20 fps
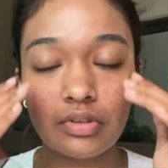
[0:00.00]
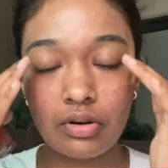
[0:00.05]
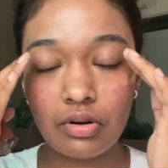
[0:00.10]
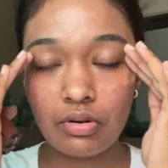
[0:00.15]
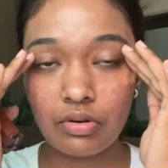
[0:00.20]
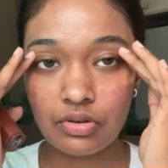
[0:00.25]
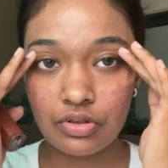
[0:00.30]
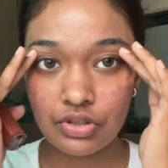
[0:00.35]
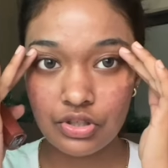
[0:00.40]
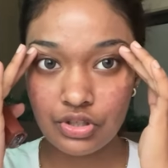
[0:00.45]

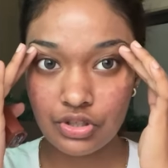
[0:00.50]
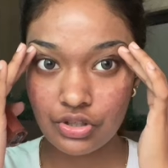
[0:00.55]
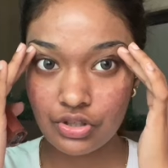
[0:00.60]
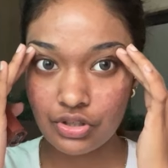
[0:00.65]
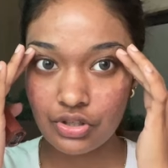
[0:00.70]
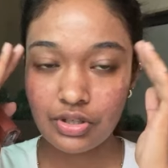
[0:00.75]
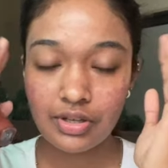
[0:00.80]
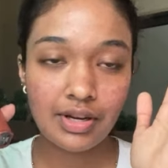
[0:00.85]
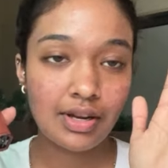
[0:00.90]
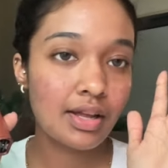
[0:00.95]
Oh,
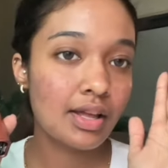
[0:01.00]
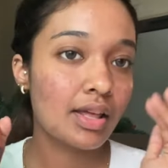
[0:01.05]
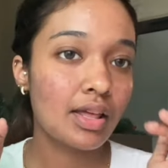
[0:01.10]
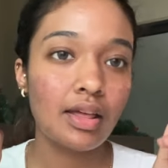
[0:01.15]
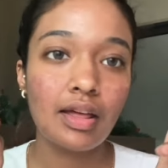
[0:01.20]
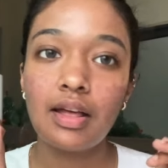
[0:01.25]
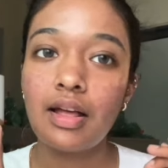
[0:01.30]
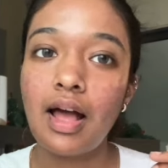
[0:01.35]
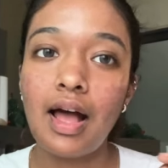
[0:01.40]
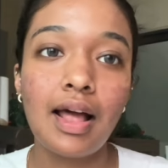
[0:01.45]

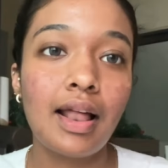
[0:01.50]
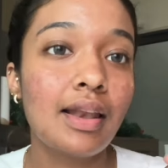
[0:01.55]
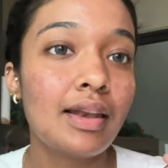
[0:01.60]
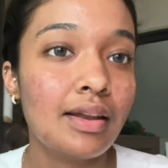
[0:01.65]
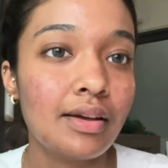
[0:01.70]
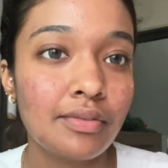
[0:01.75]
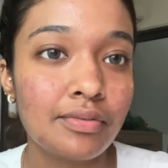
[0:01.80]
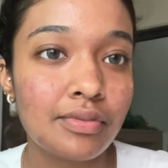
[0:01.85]
I love